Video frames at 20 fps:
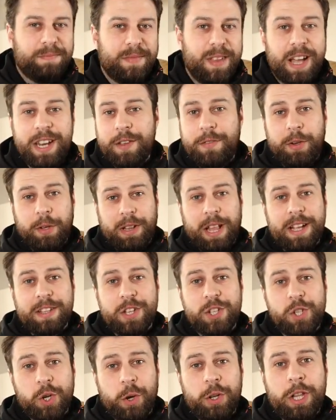And if you'd like to
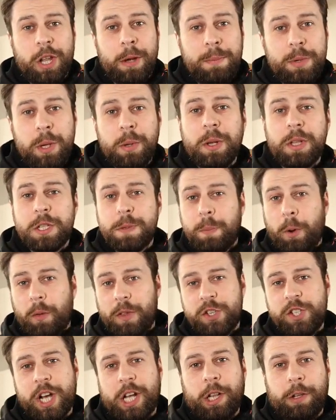join them, you can support the
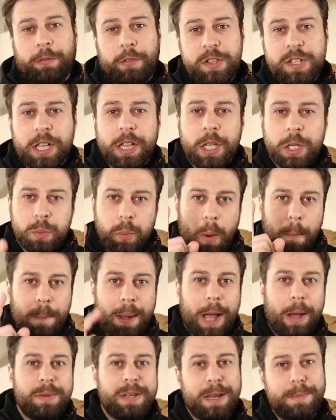channel for as little as
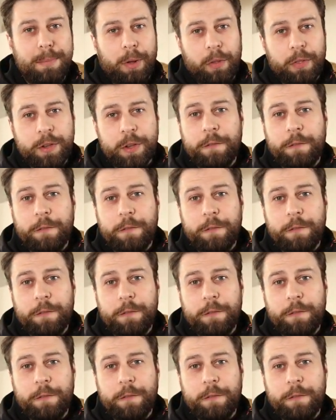£1 a month.